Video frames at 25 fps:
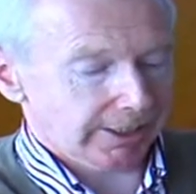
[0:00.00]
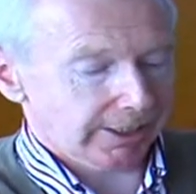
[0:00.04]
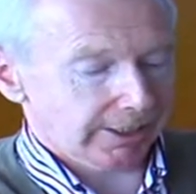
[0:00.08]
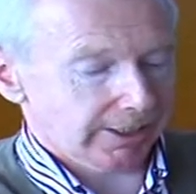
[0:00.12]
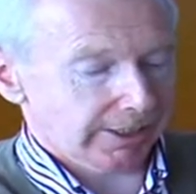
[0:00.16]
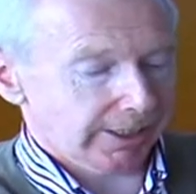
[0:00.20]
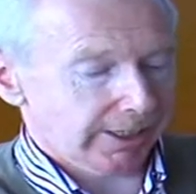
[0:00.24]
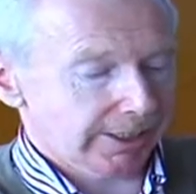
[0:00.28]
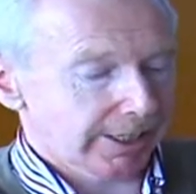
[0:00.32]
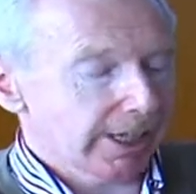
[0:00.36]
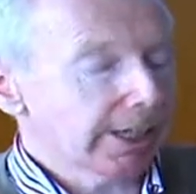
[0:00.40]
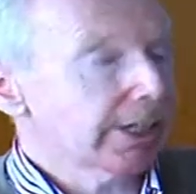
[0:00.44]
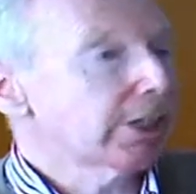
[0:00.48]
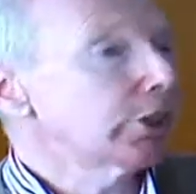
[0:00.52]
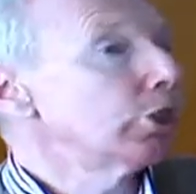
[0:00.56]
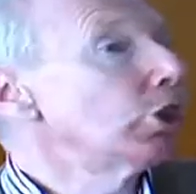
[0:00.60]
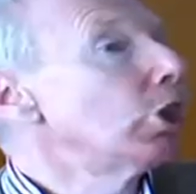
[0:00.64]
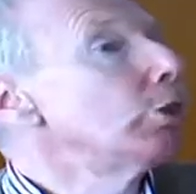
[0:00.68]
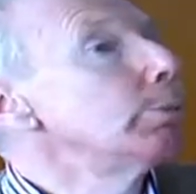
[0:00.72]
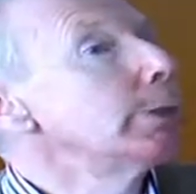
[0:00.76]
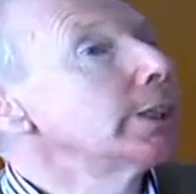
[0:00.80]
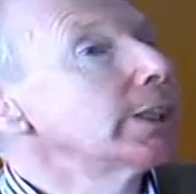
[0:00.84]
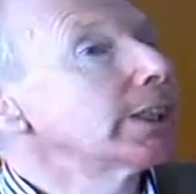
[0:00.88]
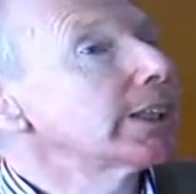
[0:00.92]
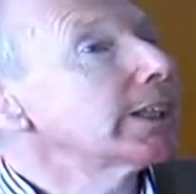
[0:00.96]
an
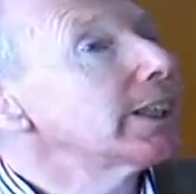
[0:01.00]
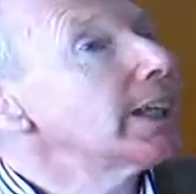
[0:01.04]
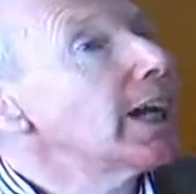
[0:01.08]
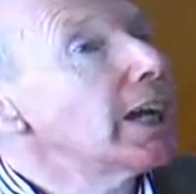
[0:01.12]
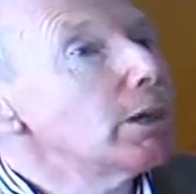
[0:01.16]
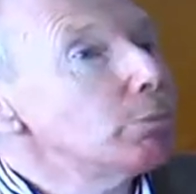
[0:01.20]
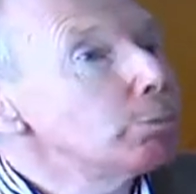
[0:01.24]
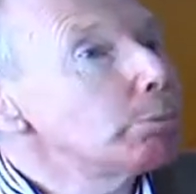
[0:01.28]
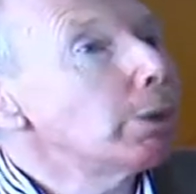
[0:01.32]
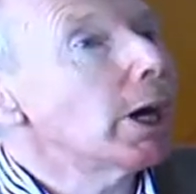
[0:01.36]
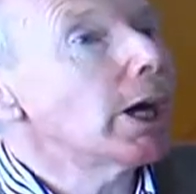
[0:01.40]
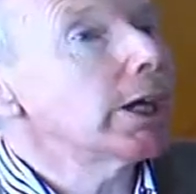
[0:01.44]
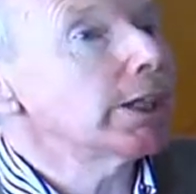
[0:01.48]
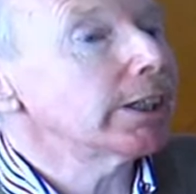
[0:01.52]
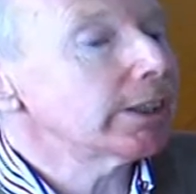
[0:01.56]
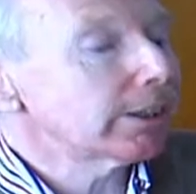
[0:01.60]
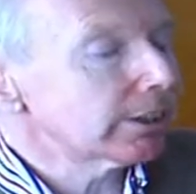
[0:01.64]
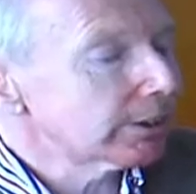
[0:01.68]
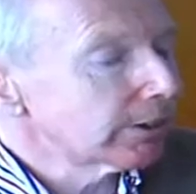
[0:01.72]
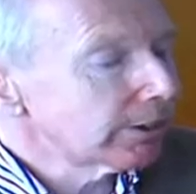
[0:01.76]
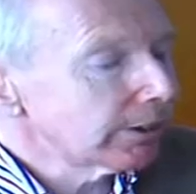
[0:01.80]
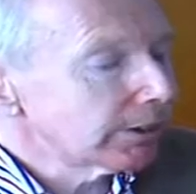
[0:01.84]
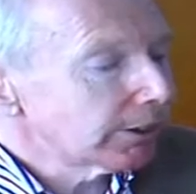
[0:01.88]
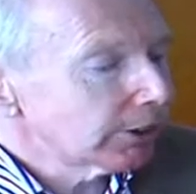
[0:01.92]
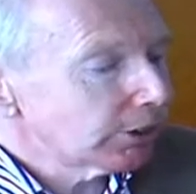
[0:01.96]
economic empire,
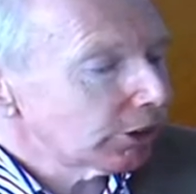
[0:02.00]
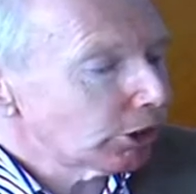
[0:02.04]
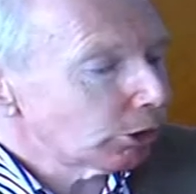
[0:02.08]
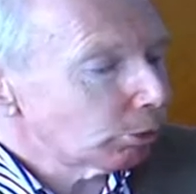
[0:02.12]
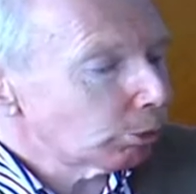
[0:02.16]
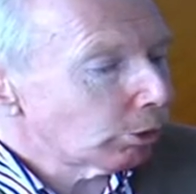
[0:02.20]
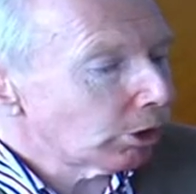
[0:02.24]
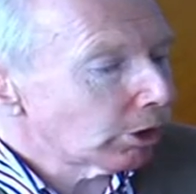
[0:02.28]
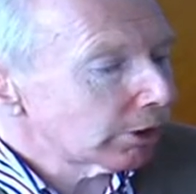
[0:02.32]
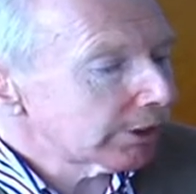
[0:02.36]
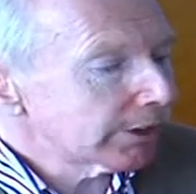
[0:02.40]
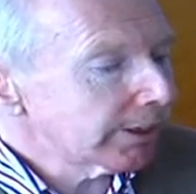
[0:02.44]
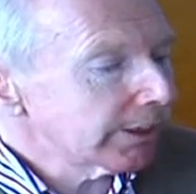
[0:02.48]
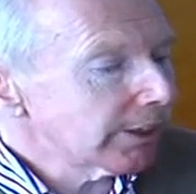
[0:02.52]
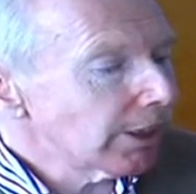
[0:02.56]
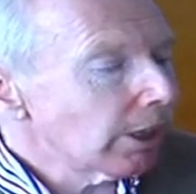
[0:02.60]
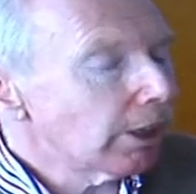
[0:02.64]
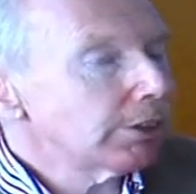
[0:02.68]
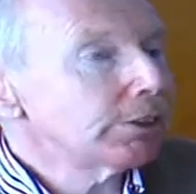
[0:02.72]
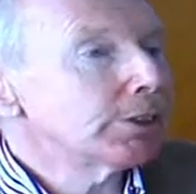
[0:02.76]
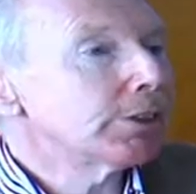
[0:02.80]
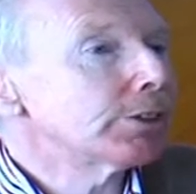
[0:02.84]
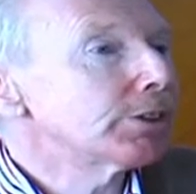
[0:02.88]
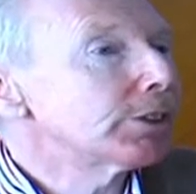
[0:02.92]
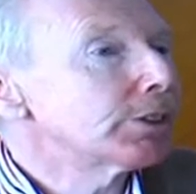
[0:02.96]
awarding
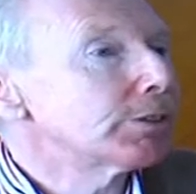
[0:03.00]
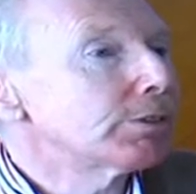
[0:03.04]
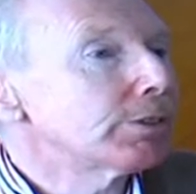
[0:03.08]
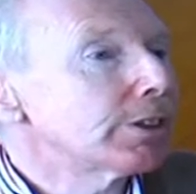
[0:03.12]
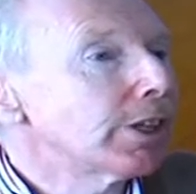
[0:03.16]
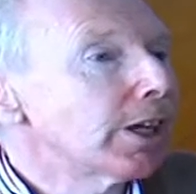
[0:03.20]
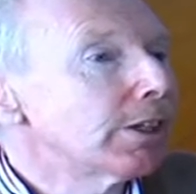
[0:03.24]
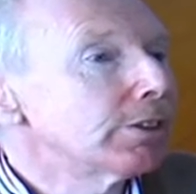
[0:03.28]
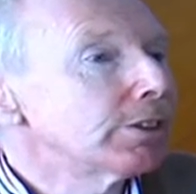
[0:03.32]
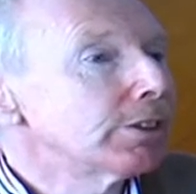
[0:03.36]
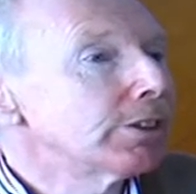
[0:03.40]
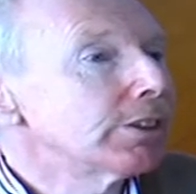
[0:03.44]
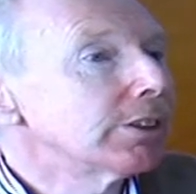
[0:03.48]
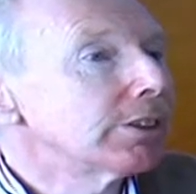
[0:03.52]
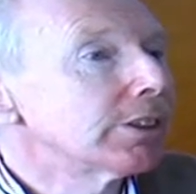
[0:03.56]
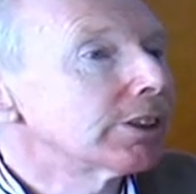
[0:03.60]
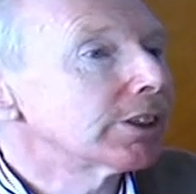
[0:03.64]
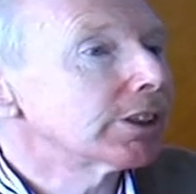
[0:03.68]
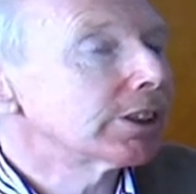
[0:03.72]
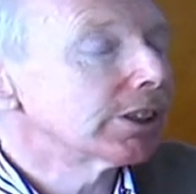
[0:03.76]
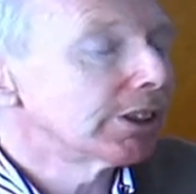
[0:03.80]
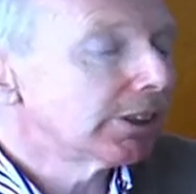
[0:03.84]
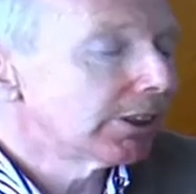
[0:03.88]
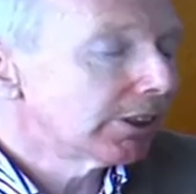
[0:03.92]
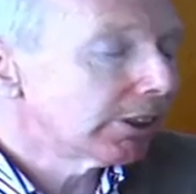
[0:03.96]
hundreds of thousands
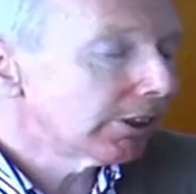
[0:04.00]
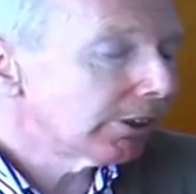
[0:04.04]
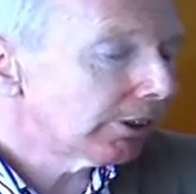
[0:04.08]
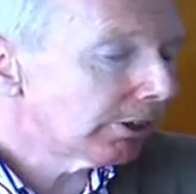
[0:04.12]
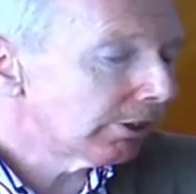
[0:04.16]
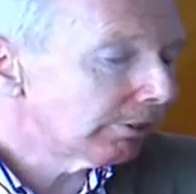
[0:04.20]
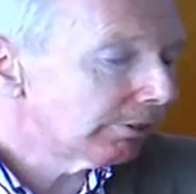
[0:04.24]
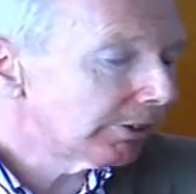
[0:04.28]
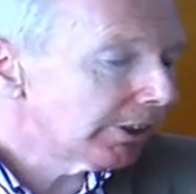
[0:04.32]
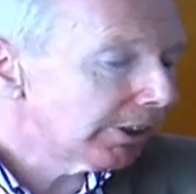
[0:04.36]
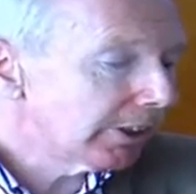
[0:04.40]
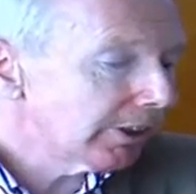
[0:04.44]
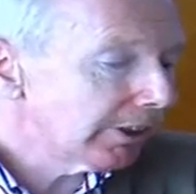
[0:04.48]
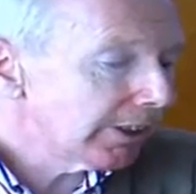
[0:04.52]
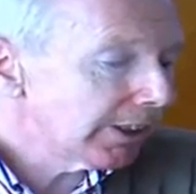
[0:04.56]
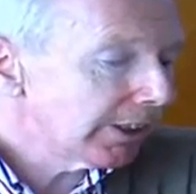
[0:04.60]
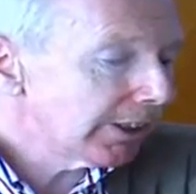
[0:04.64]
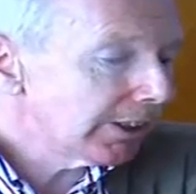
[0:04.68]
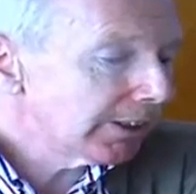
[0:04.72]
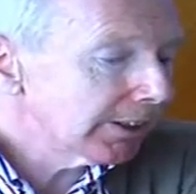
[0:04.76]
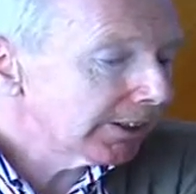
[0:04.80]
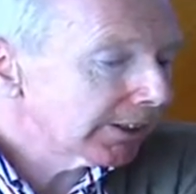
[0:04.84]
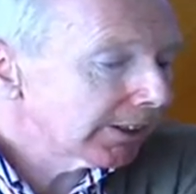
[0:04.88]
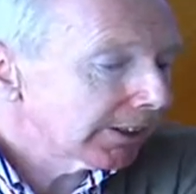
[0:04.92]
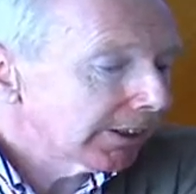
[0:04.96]
of degrees